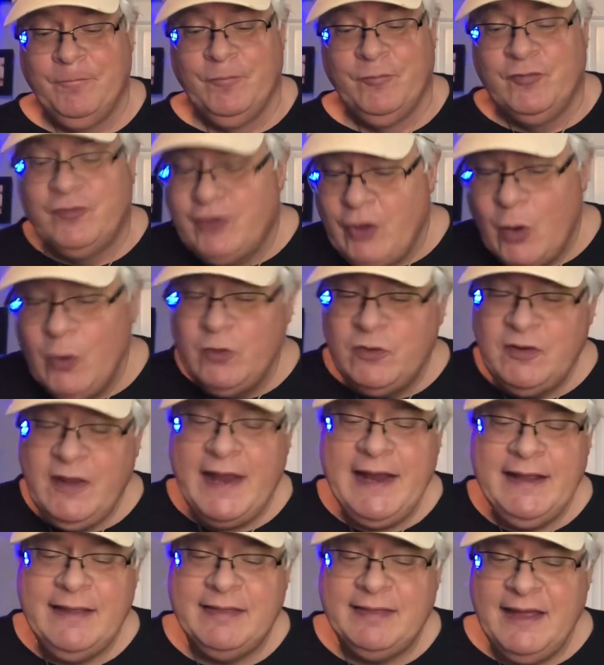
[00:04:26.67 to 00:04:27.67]
Don't
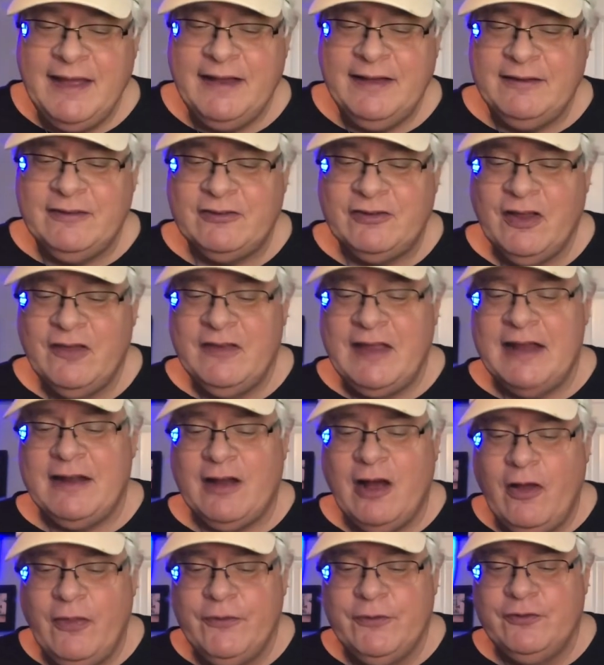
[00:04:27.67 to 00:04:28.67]
take things that
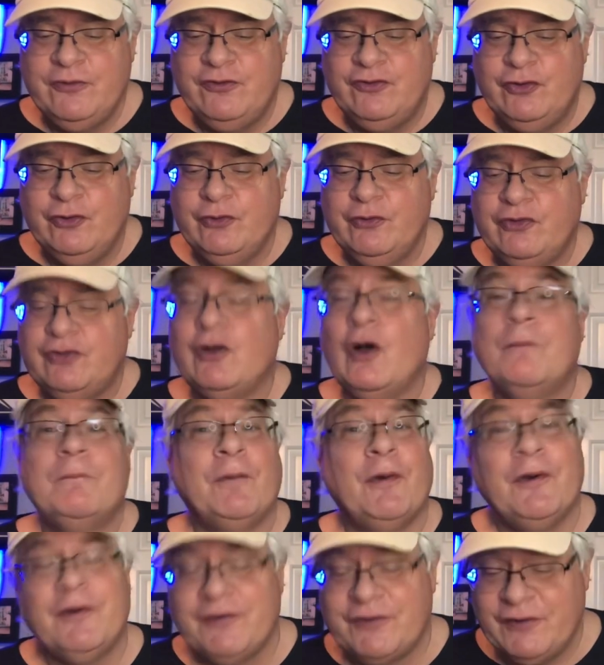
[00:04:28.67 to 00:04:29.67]
others do so
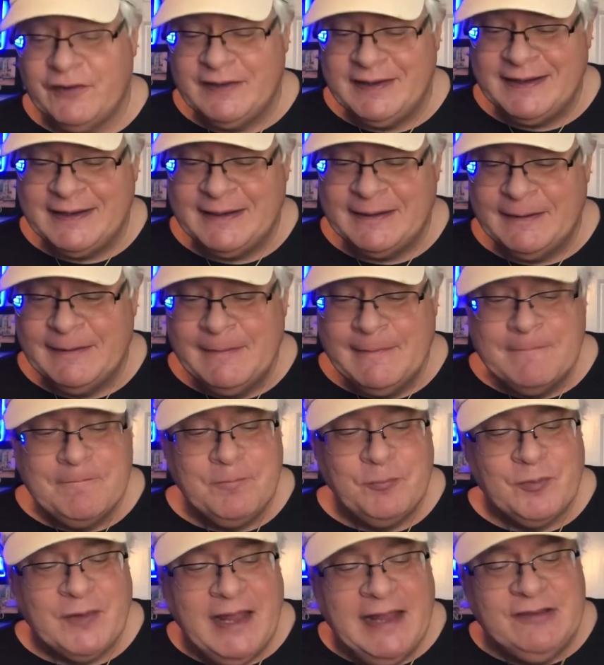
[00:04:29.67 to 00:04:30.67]
personally.
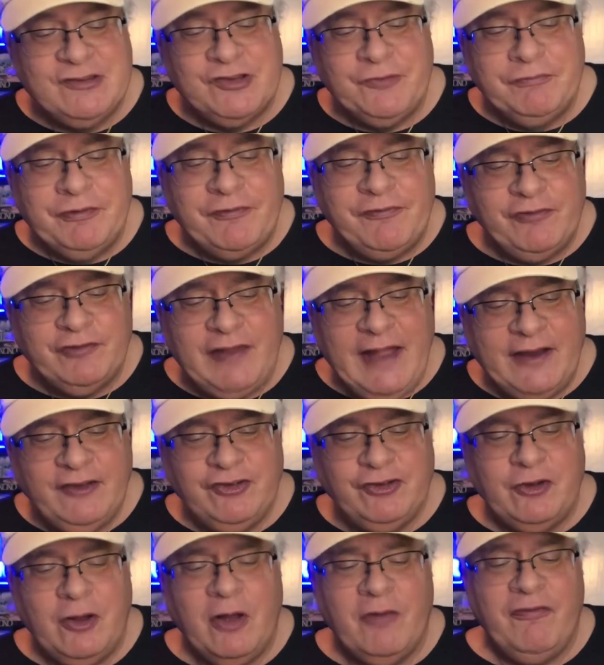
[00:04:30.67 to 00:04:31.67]
It's a
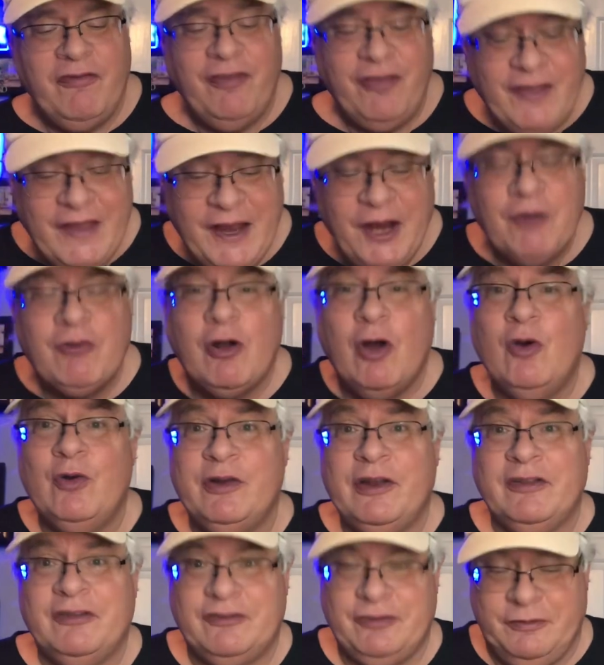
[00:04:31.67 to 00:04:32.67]
reflection of their
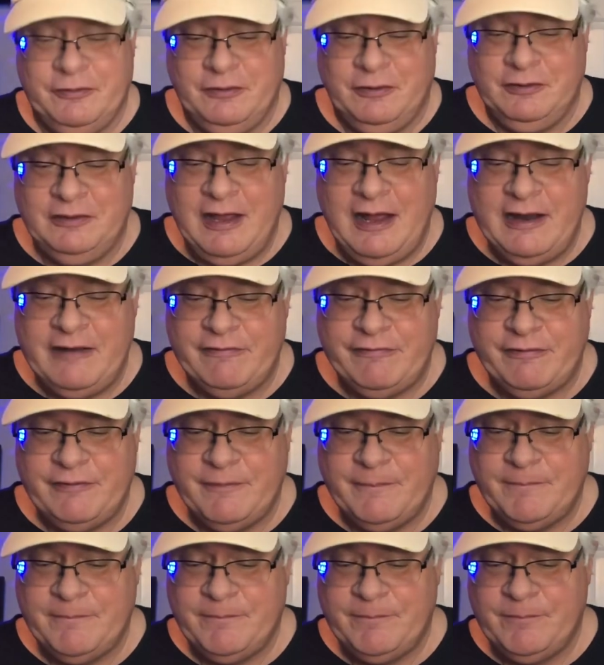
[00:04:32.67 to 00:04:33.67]
own internal life.
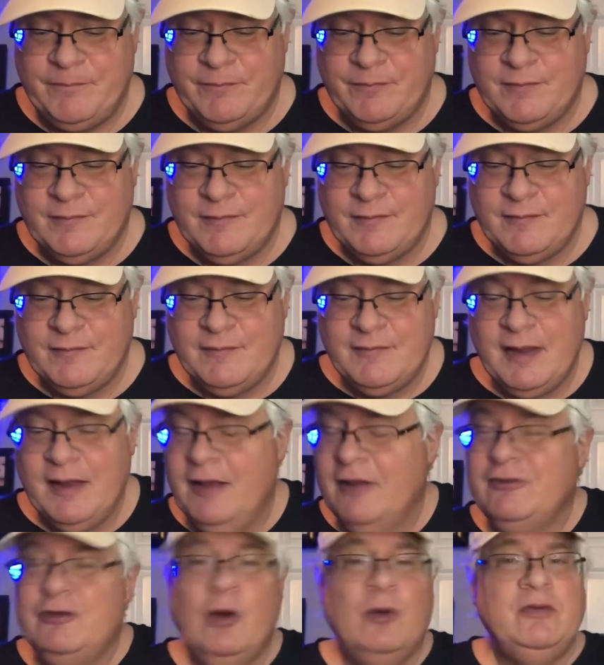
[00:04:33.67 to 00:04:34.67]

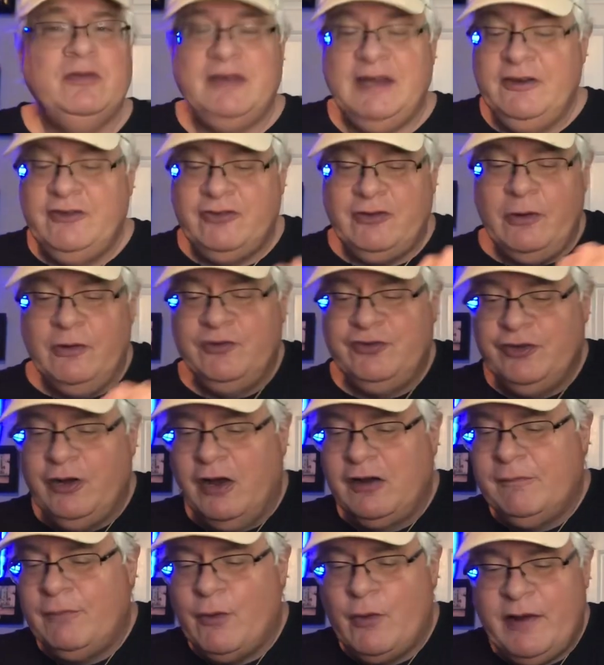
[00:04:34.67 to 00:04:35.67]
Don't teach those
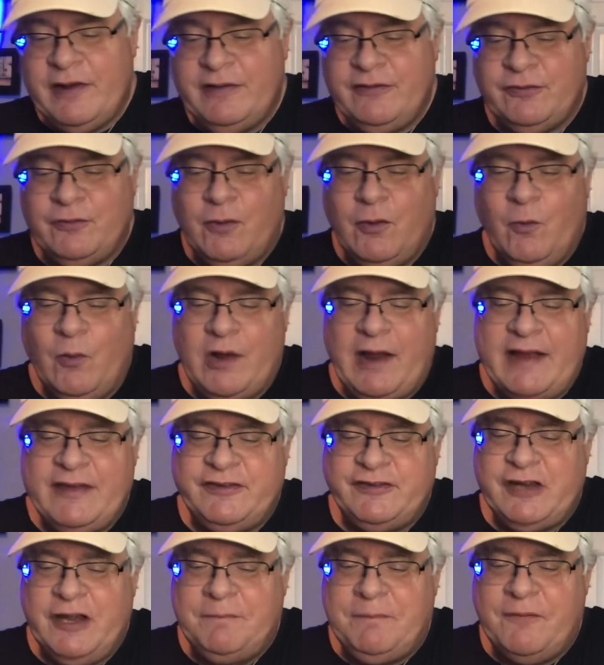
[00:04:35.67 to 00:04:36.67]
young boys what I
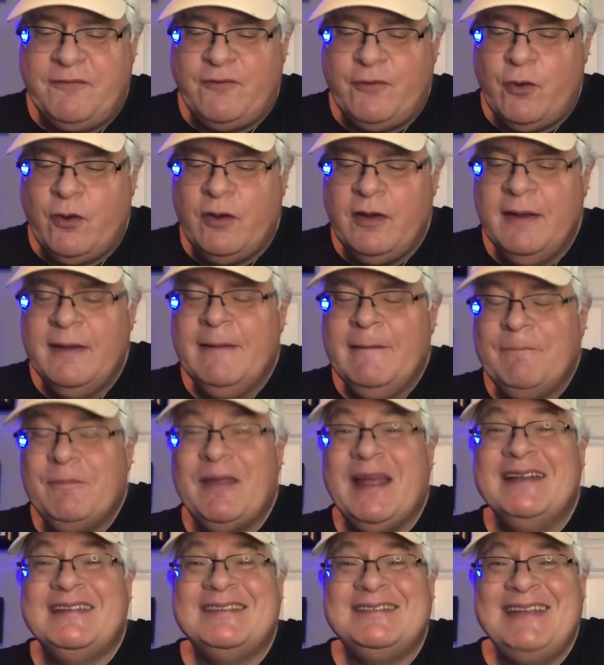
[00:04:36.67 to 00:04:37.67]
said before.
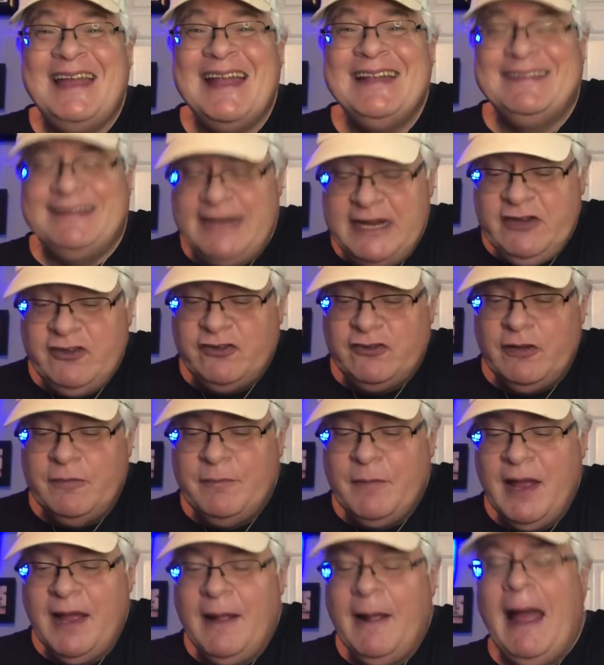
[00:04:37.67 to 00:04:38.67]
Instead, teach
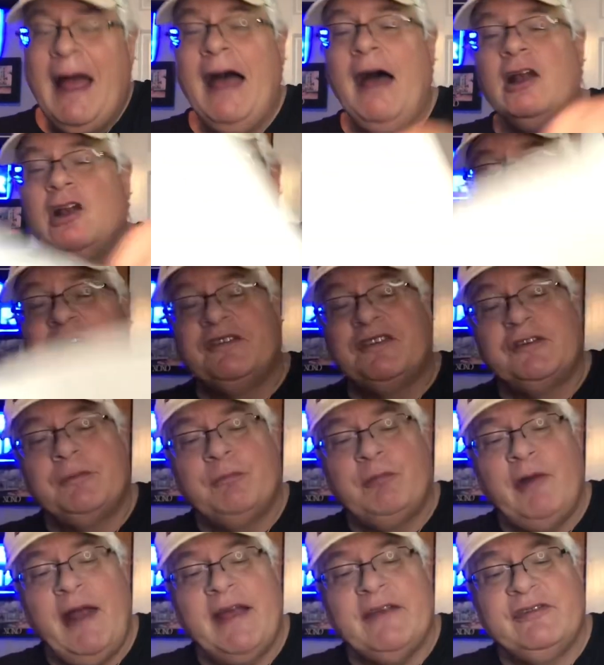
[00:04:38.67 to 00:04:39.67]
them how to
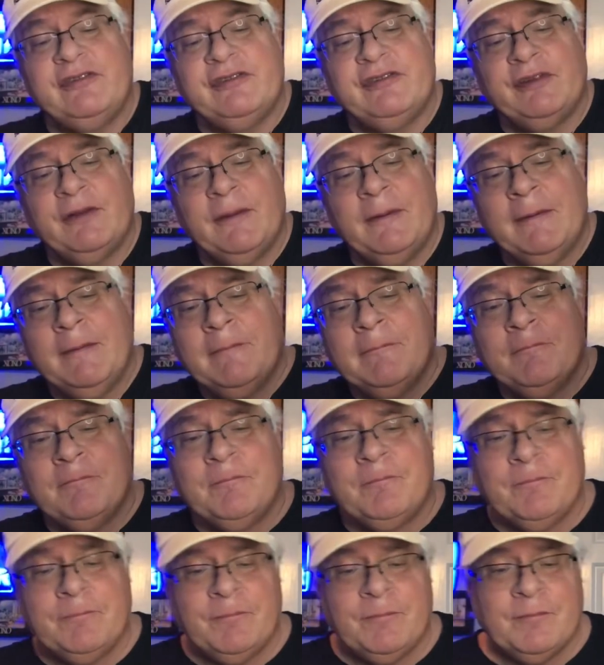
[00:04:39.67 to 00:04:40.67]
express
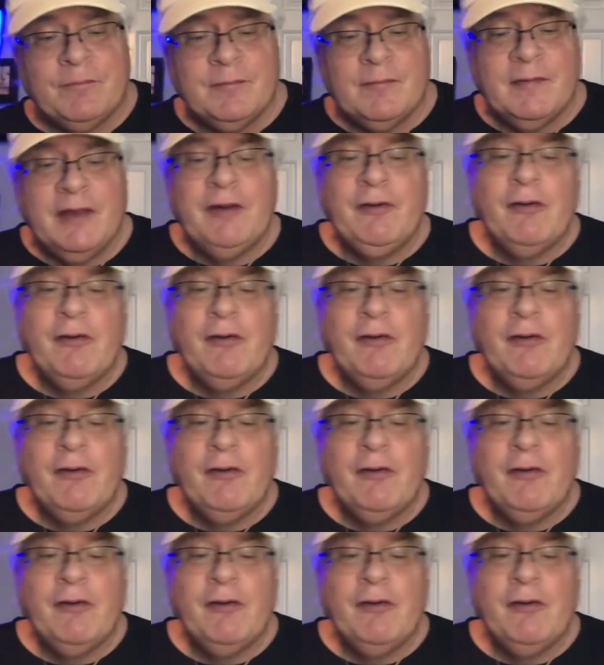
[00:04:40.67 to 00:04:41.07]
their